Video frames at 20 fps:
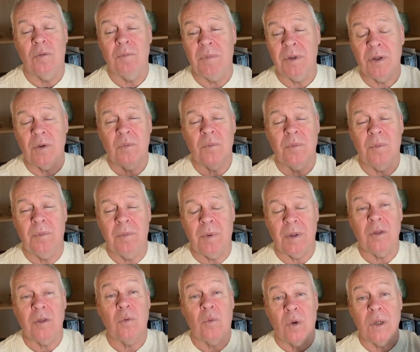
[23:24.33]
but
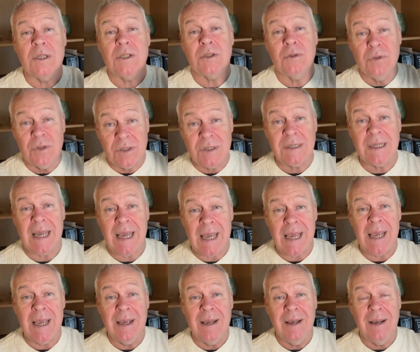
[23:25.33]
the ones who stay